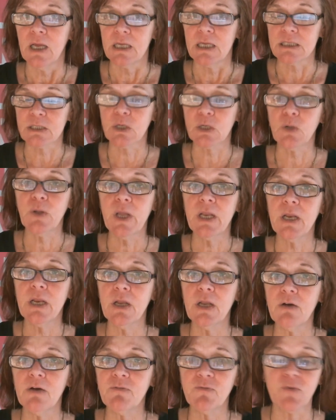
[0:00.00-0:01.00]
it's clean
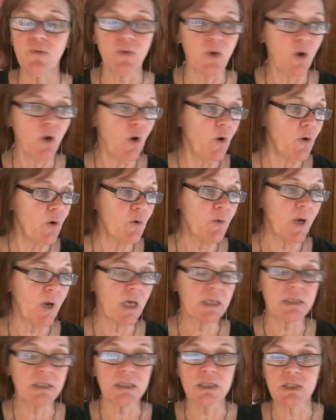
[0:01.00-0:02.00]
enough for the odor
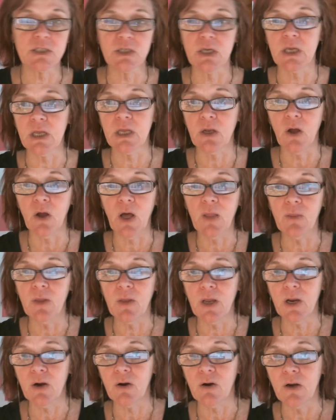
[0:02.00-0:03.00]
exit to get
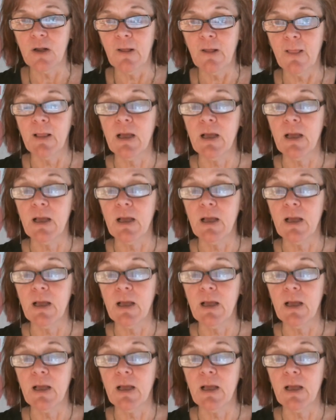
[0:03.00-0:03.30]
on there